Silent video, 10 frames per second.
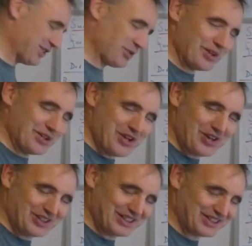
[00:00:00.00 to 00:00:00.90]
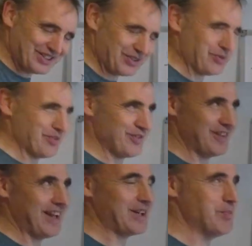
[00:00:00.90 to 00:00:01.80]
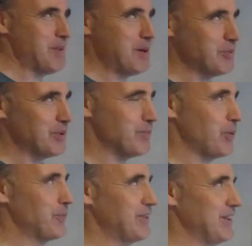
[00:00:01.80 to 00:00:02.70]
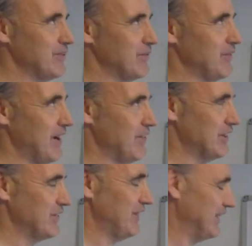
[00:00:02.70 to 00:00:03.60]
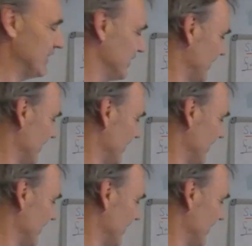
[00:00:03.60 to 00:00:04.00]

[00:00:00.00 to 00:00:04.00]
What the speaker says: is quite nice. It's to do with a lack of memory property and various things,